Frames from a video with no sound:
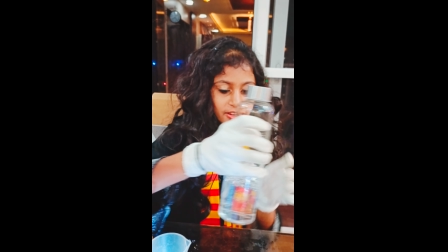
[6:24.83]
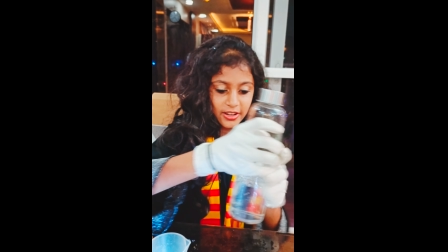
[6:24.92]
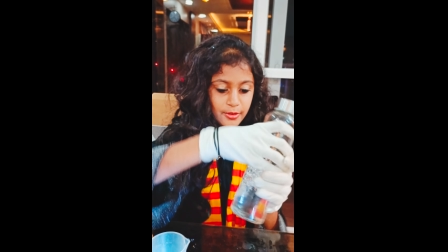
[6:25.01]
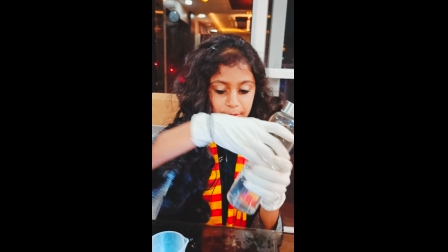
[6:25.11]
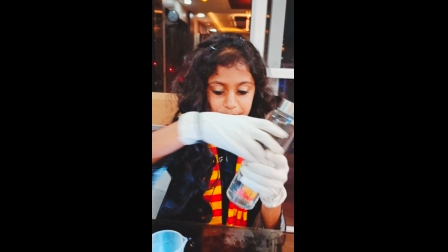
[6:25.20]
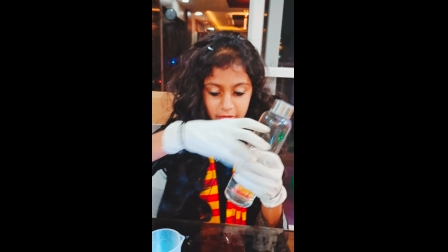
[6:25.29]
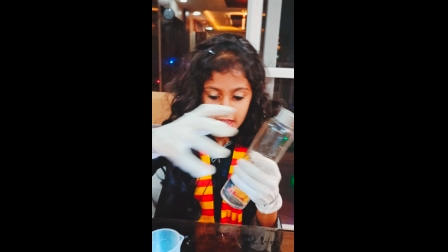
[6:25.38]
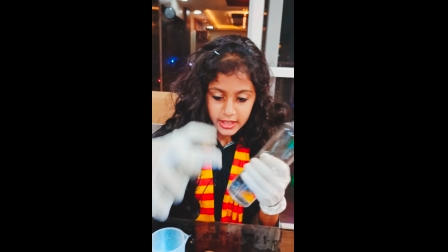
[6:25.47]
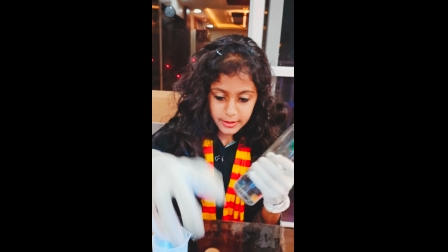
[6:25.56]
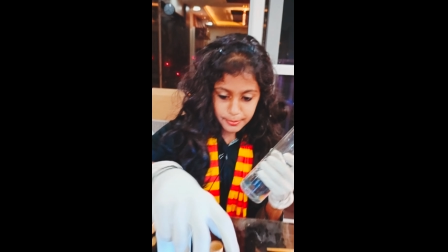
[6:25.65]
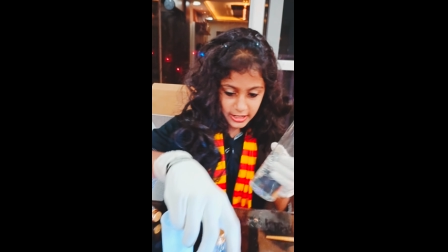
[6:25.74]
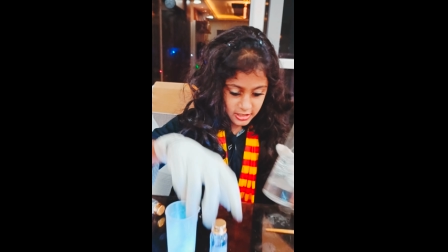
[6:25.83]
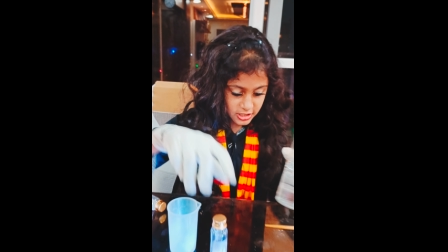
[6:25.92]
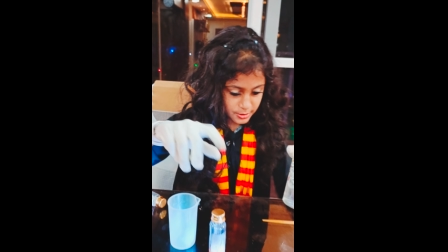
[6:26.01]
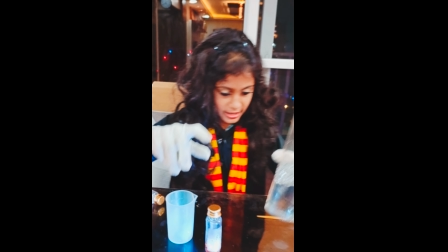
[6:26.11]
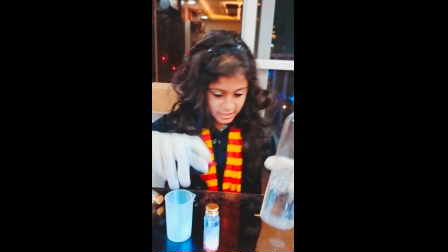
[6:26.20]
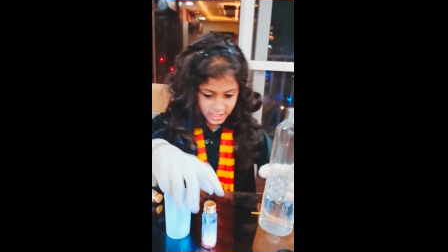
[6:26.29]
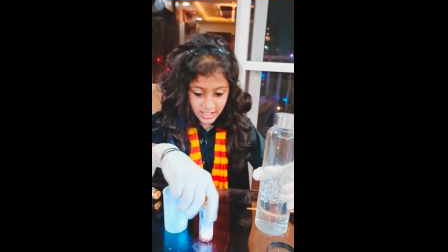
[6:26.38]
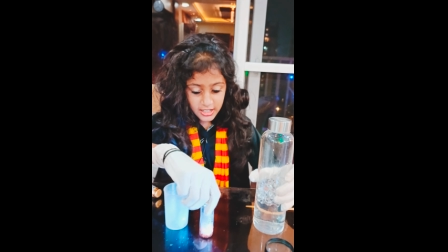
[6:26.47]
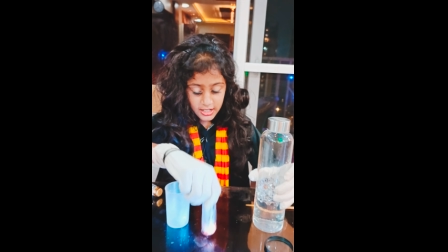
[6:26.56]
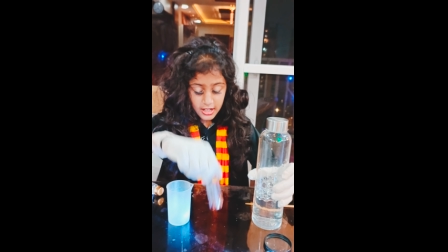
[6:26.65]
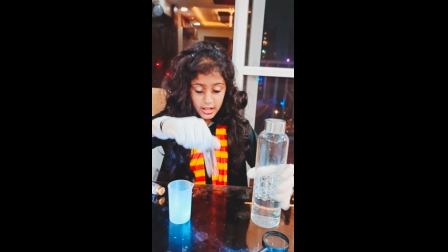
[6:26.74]
So anyway, back to magic.
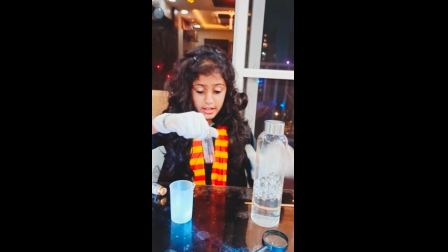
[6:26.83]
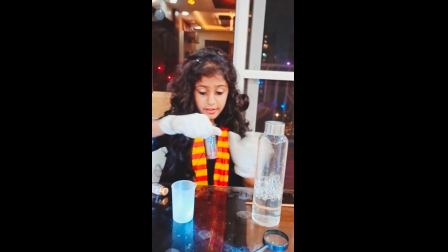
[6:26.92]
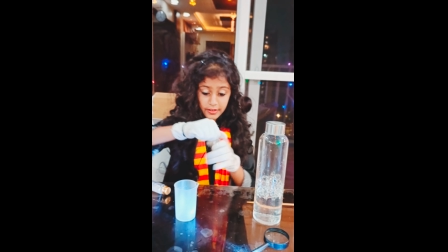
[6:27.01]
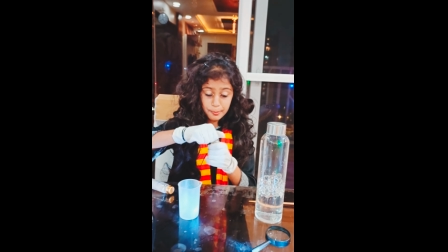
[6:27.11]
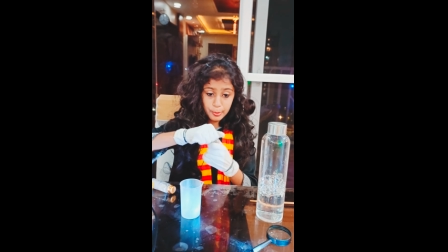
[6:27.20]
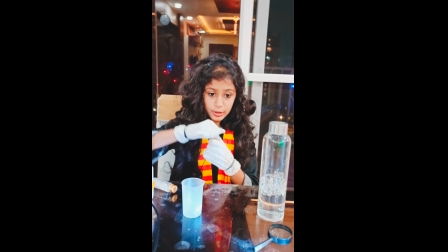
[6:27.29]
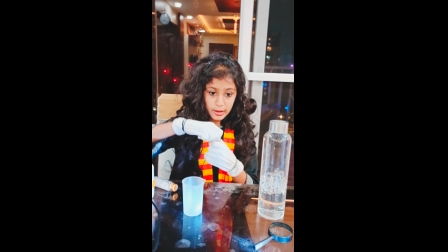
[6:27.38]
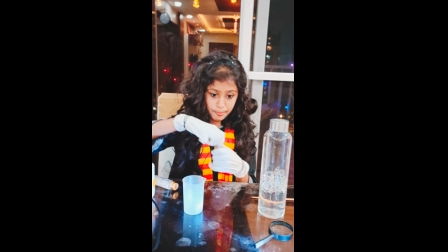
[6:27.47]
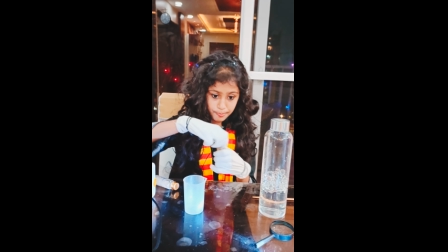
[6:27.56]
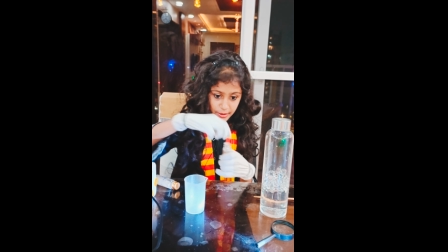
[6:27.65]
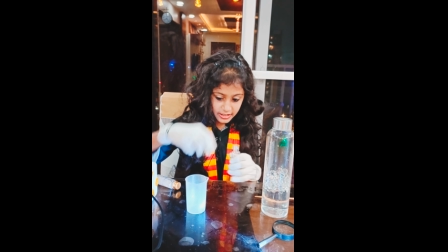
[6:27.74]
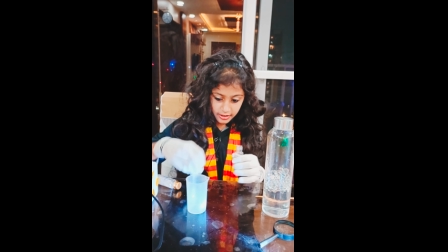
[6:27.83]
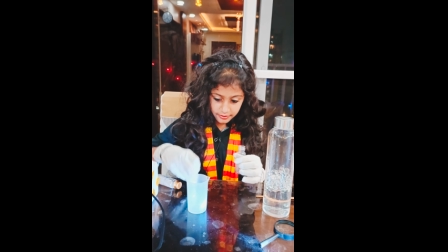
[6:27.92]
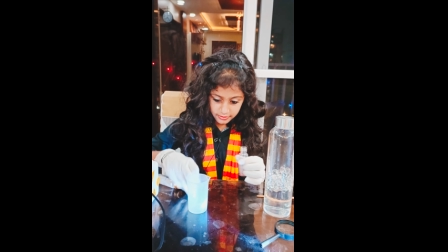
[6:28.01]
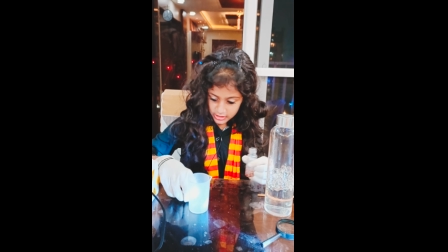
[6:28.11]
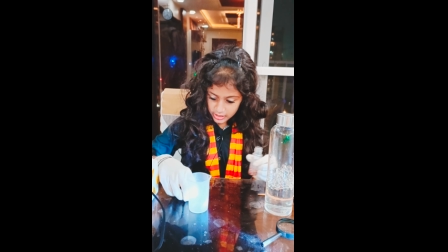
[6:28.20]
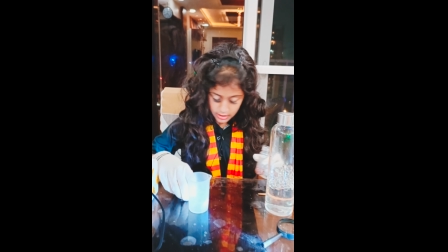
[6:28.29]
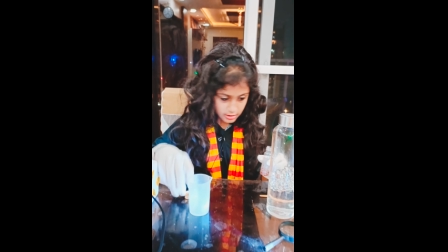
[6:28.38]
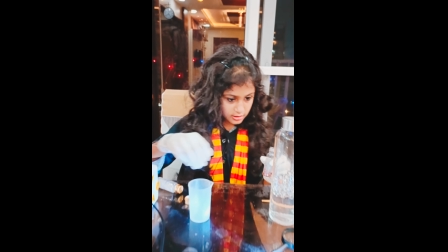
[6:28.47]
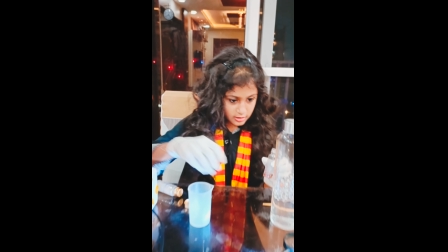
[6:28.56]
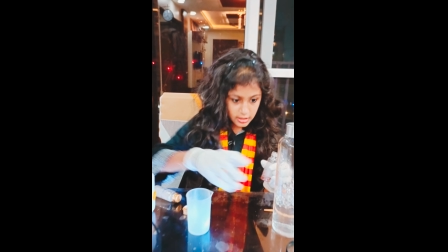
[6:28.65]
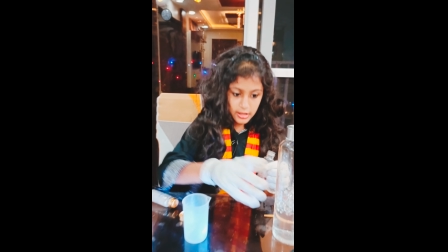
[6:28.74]
If I put a bit of this
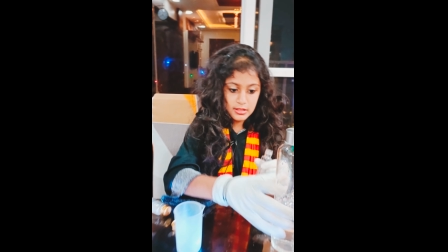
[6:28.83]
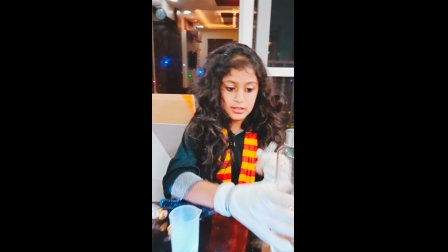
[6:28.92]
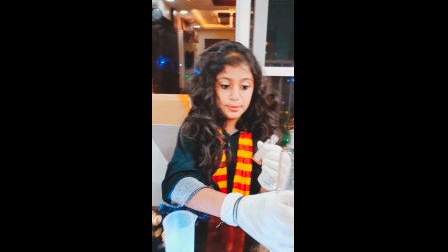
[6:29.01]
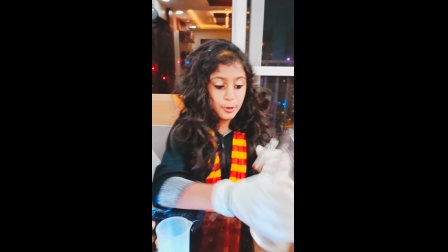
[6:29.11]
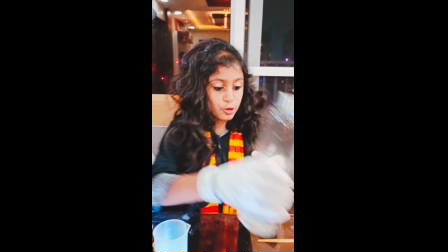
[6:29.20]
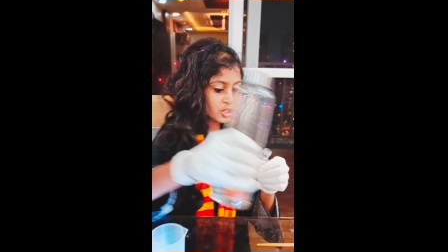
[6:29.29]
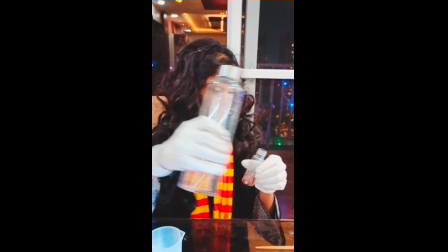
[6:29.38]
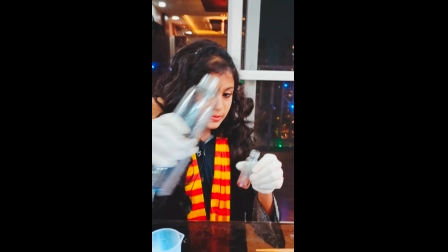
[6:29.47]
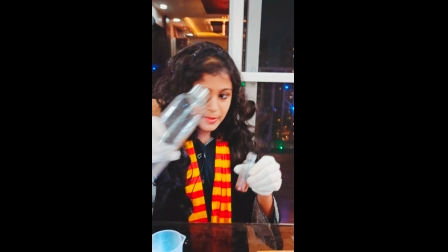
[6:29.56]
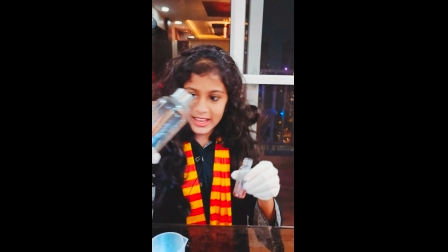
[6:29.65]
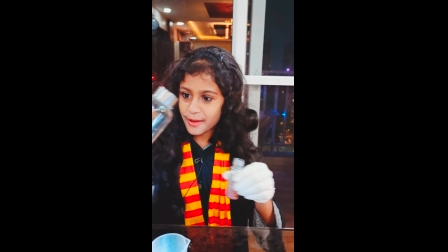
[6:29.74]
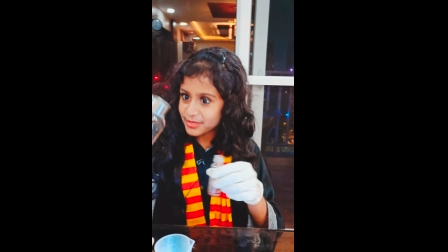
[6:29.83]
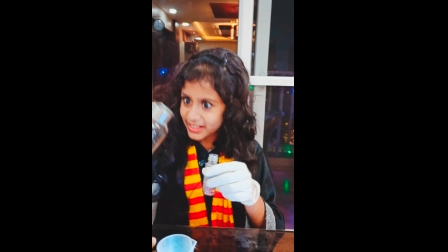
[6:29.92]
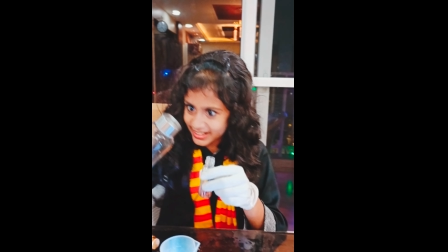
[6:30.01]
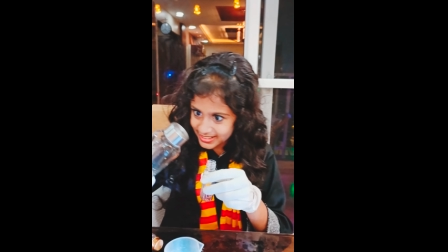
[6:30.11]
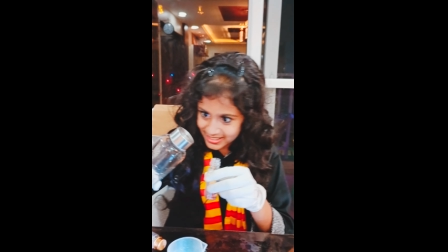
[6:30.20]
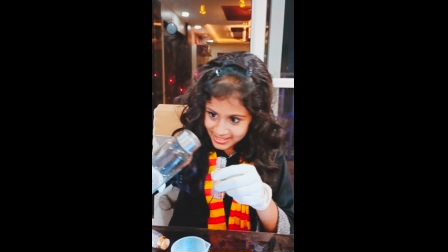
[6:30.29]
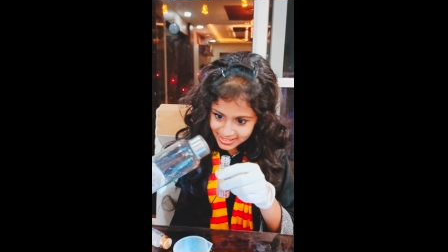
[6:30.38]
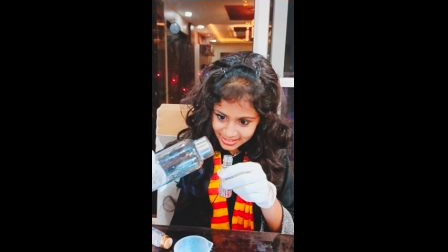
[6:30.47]
in this, the potion will be complete.